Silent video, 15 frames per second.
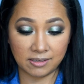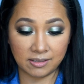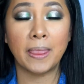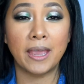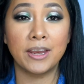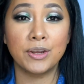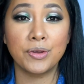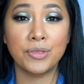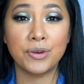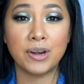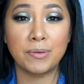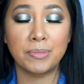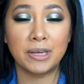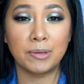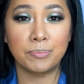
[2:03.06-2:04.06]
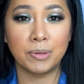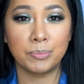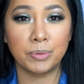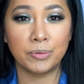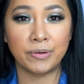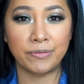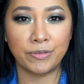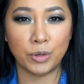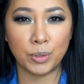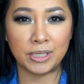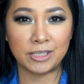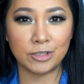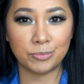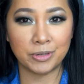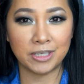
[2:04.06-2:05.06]
I know there are many people reviewing
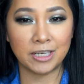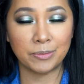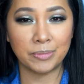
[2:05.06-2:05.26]
this product,